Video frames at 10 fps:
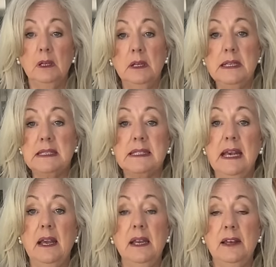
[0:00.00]
as us
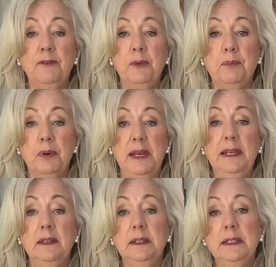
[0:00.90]
say, I love the
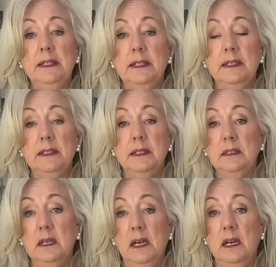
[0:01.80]
print.
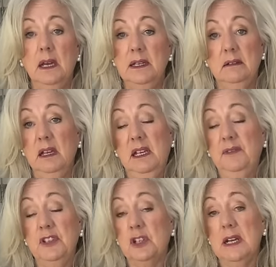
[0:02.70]
I, I, I
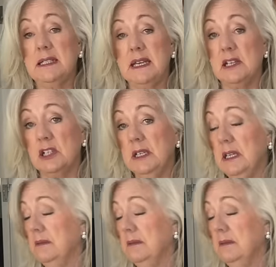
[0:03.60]
love the dress actually,